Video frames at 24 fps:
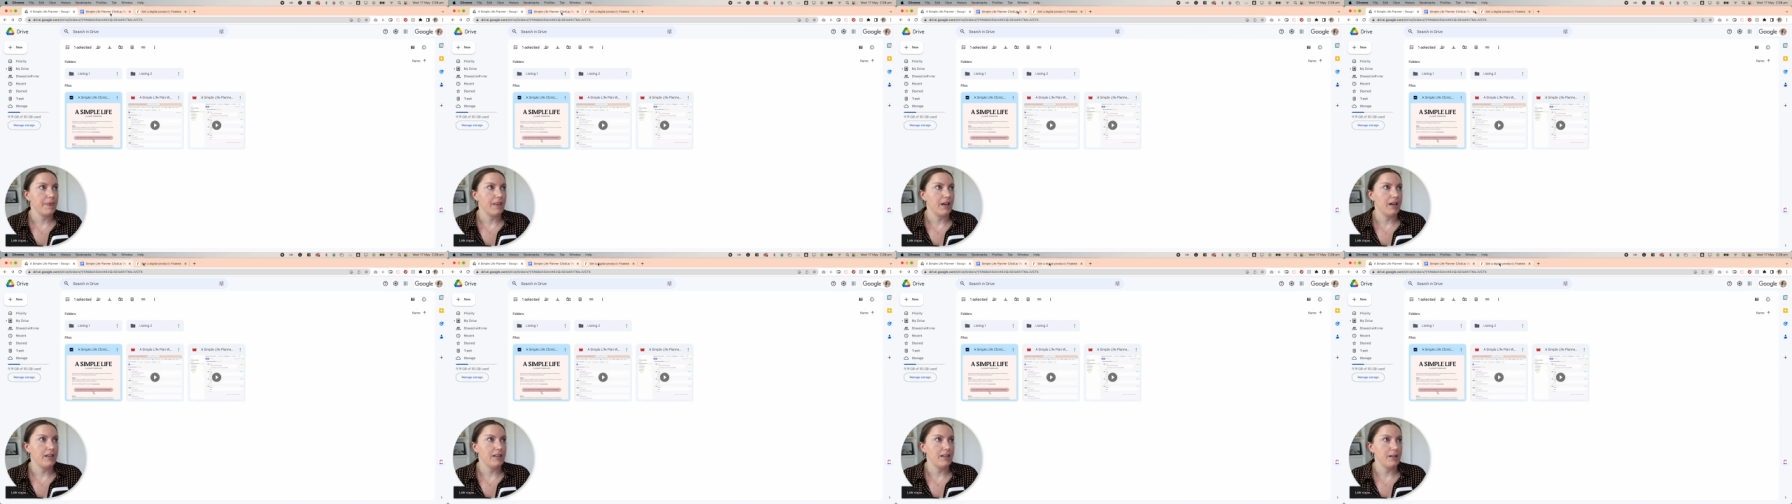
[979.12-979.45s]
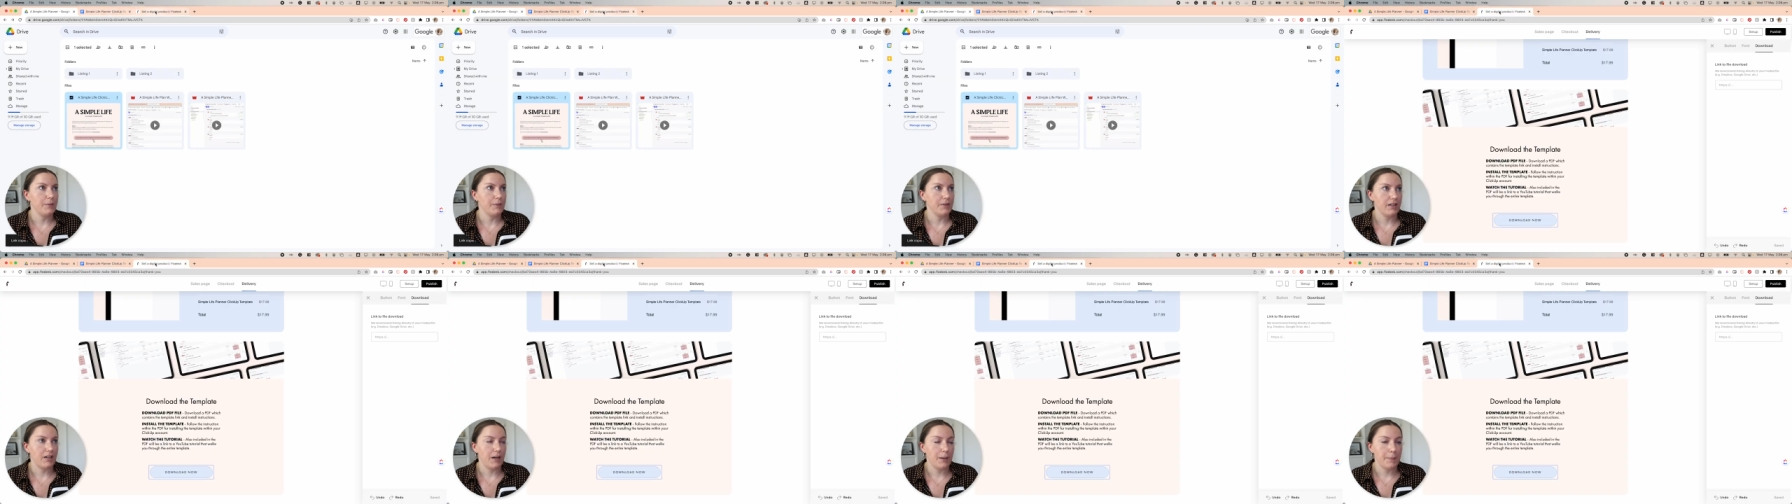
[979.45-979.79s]
and then I'm
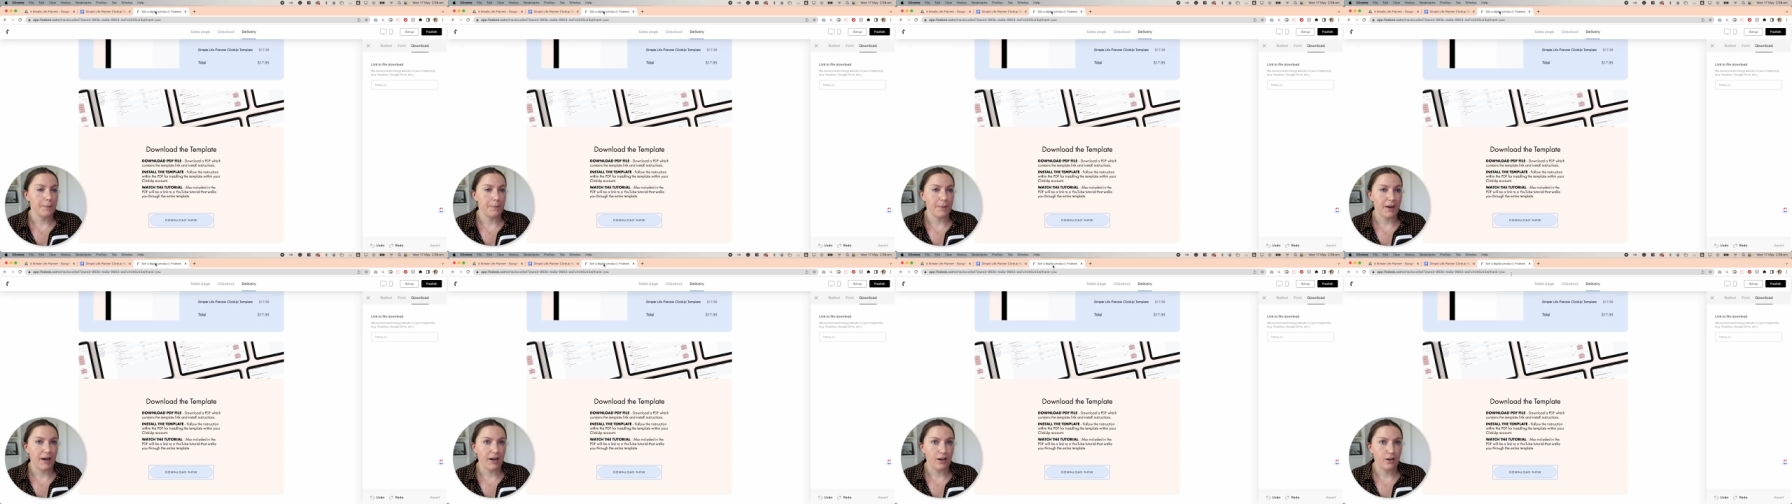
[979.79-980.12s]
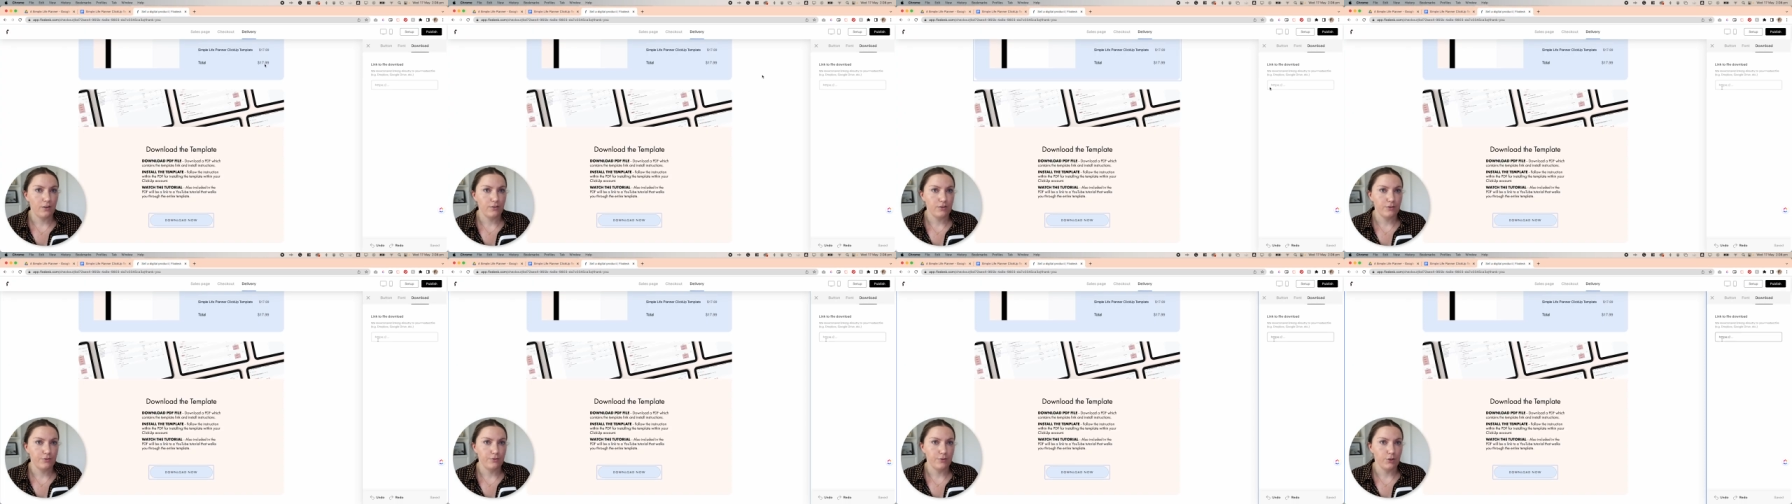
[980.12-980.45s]
going to come back
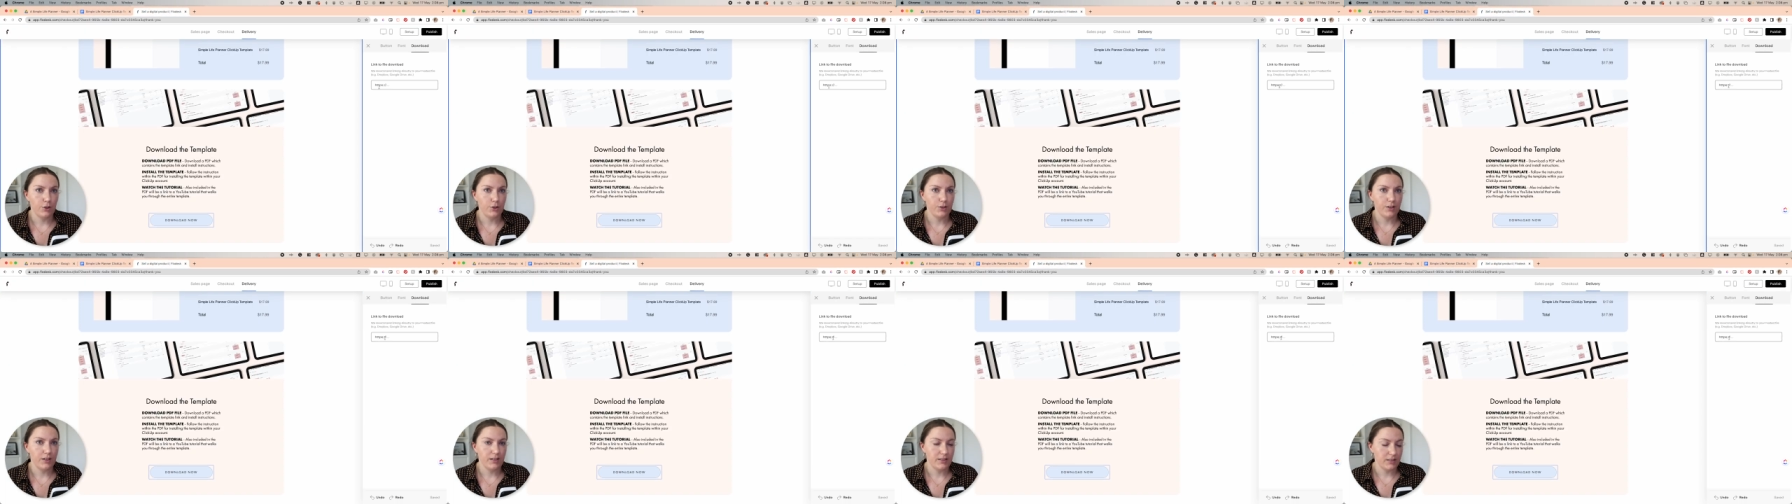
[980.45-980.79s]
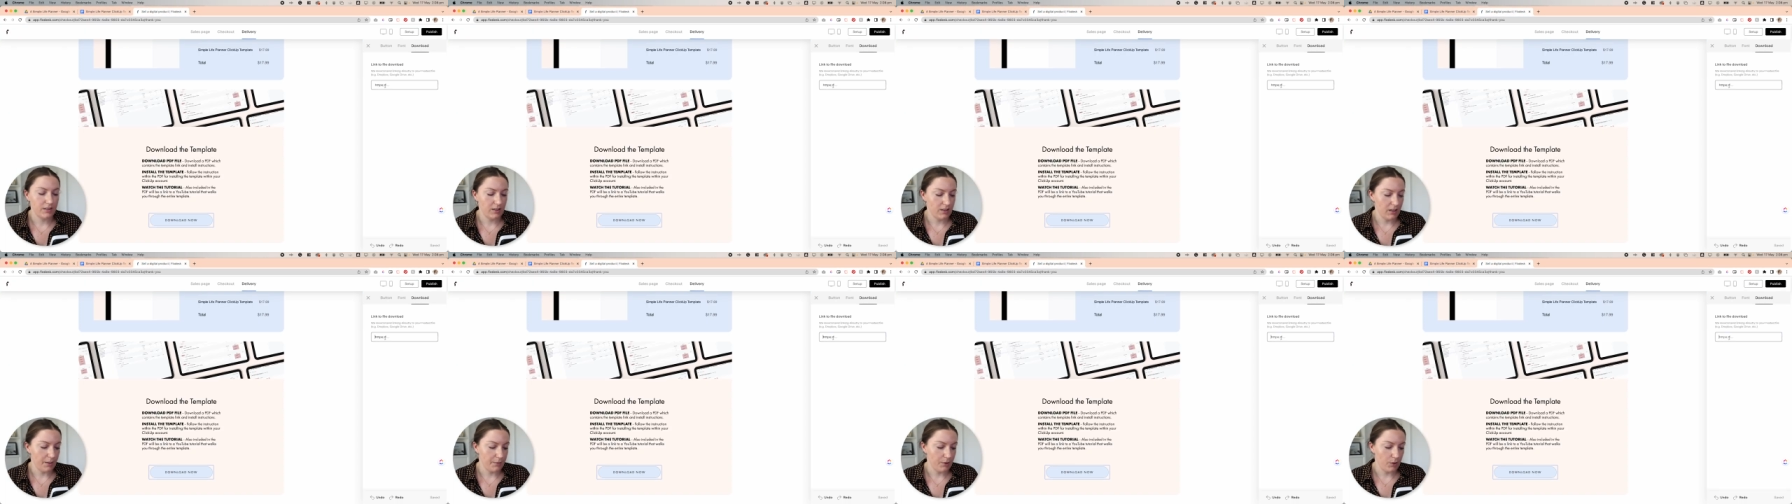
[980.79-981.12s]
over to Flodesk
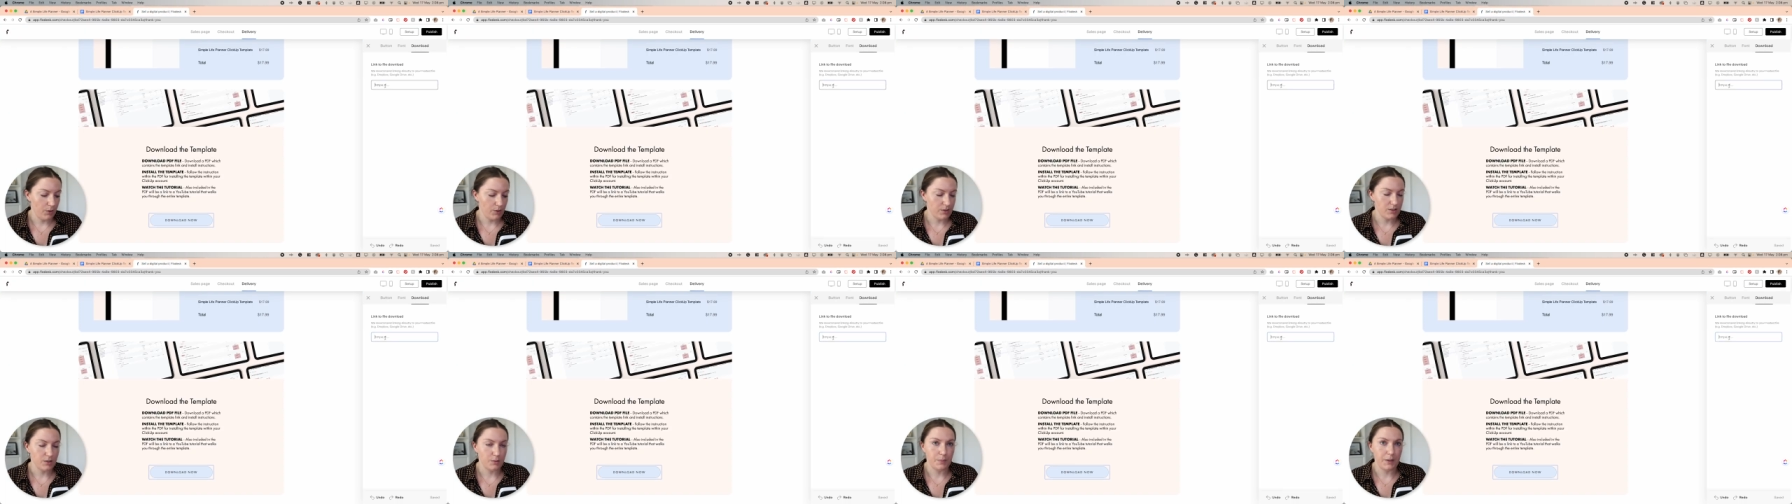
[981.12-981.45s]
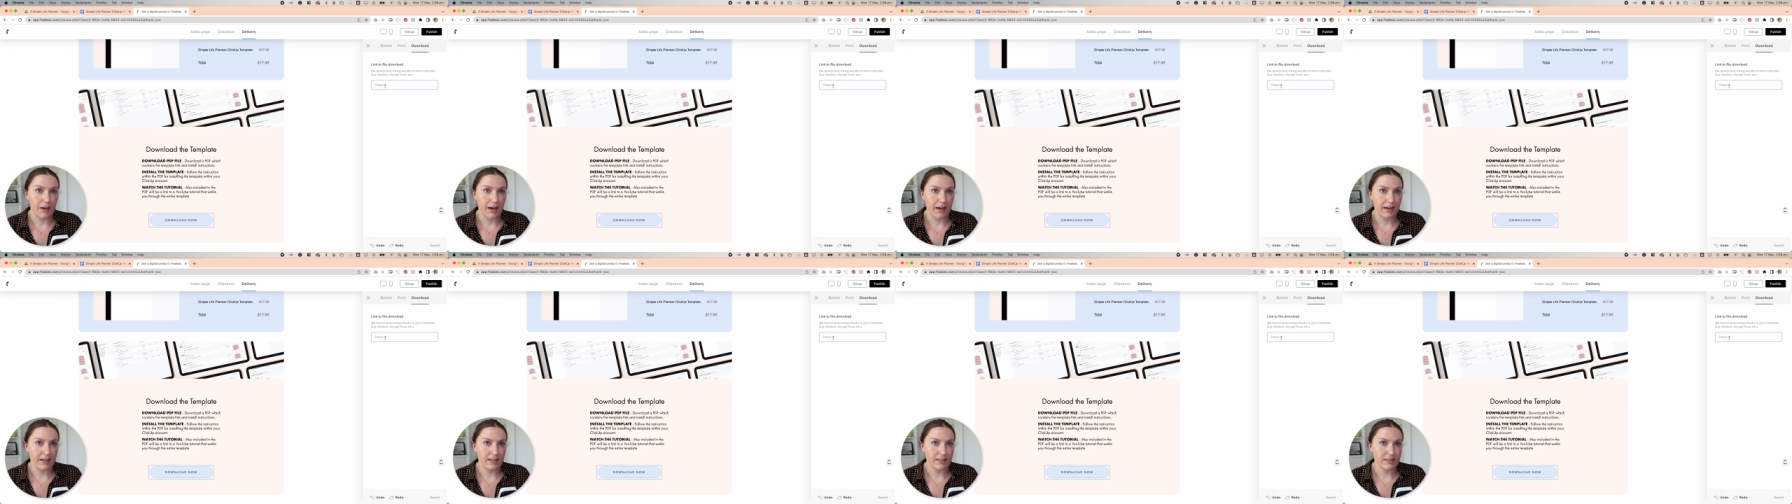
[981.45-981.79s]
and I'm going to
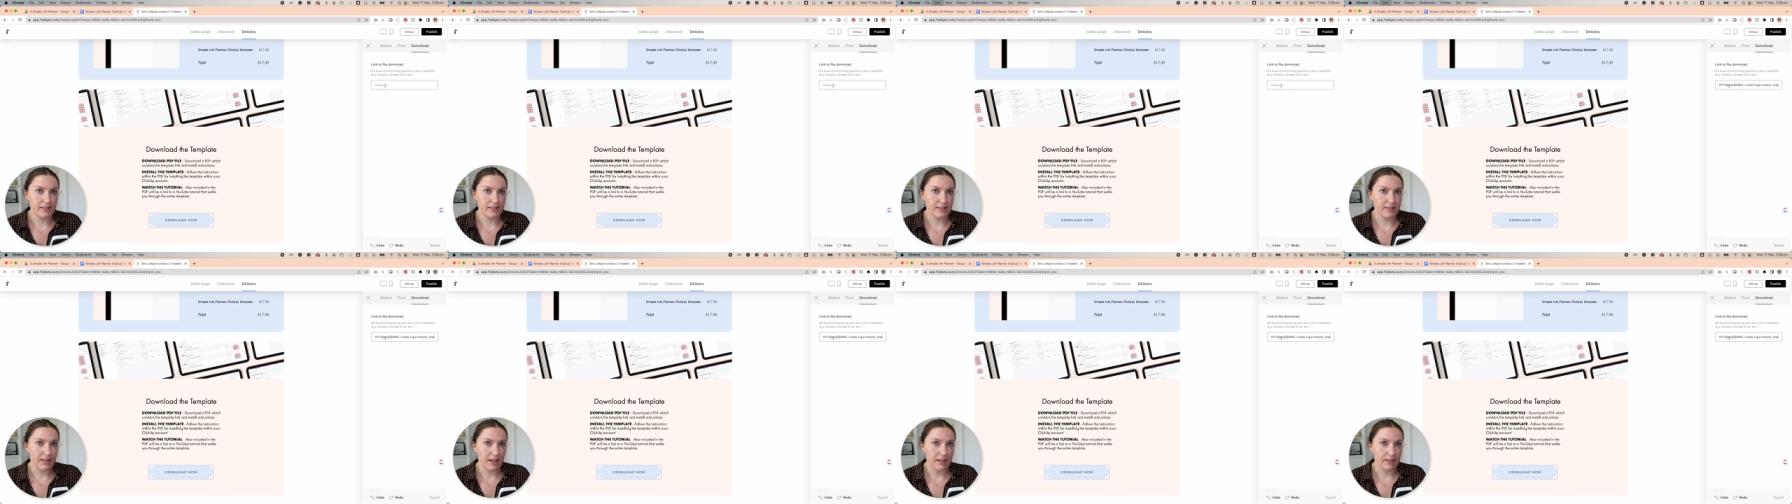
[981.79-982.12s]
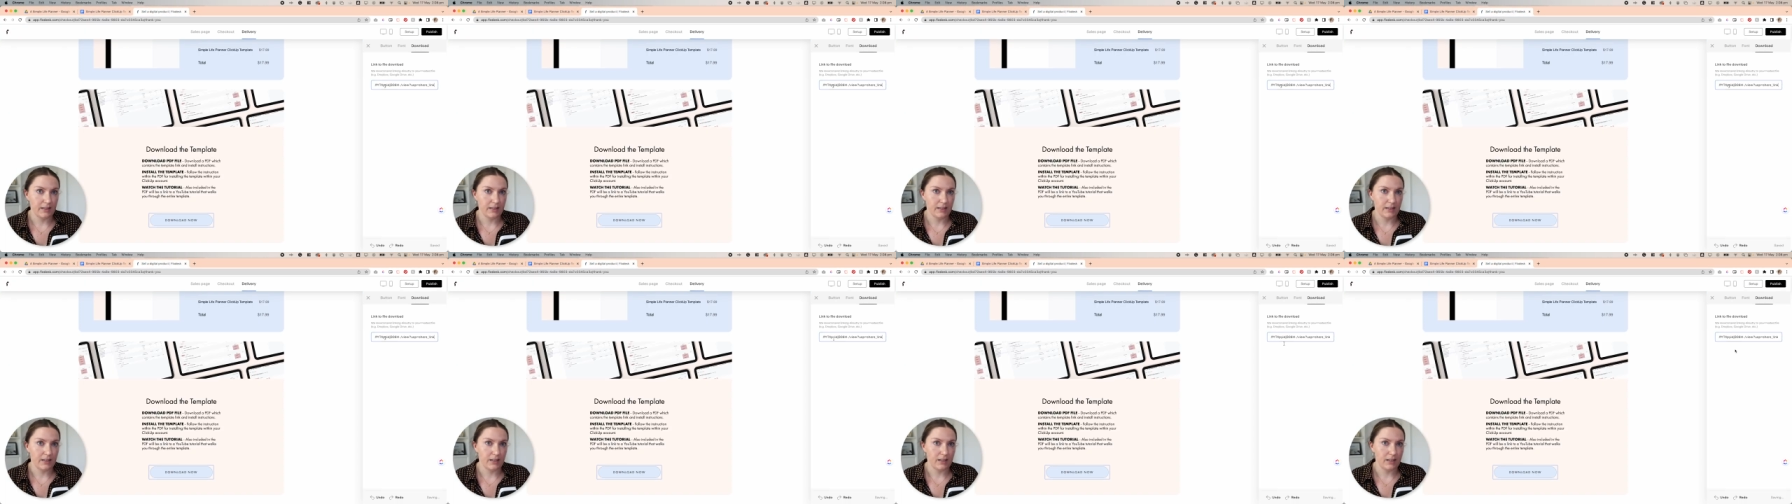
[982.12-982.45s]
paste that
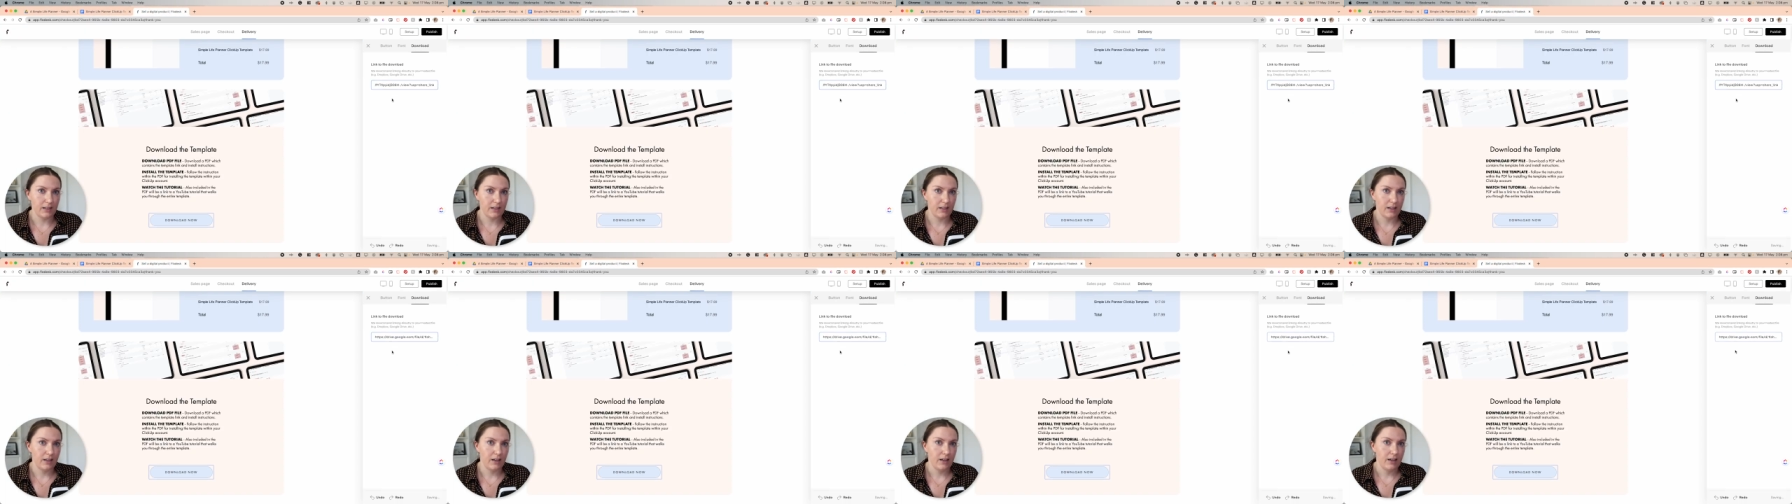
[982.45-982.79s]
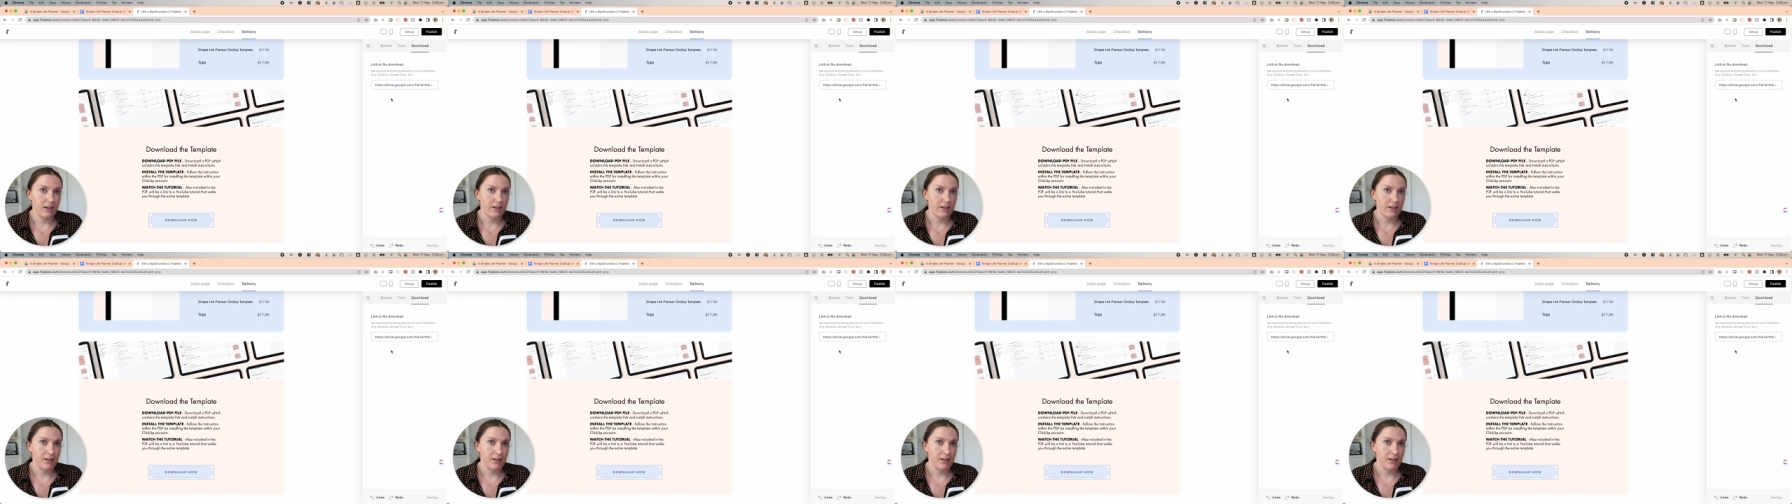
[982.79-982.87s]
link